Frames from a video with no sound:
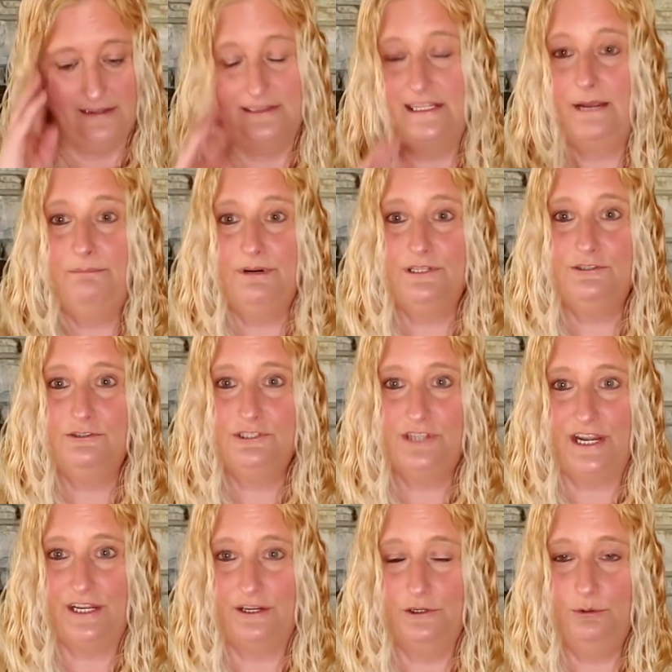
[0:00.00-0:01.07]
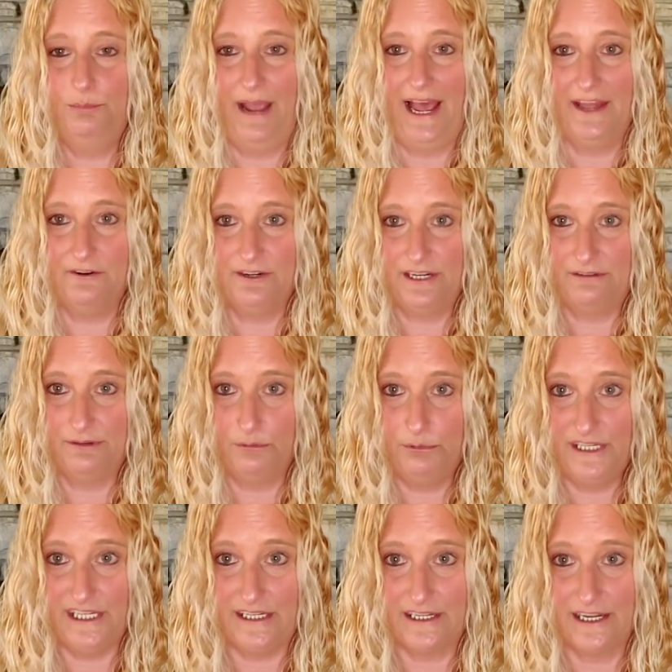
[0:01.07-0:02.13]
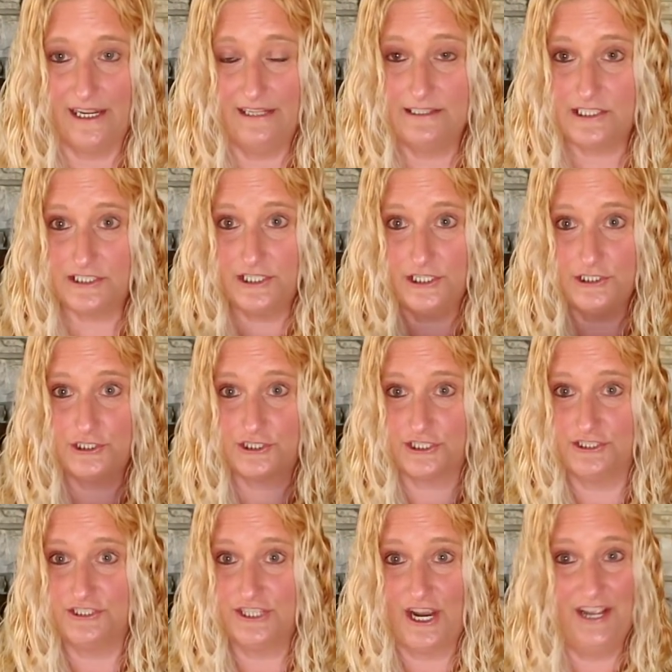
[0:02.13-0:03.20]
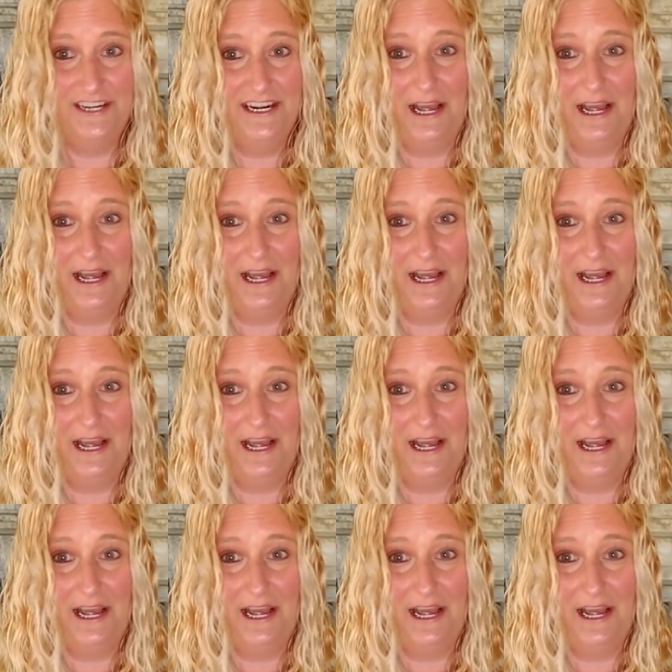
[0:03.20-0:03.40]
They produce like a new pattern every week and stitched and done.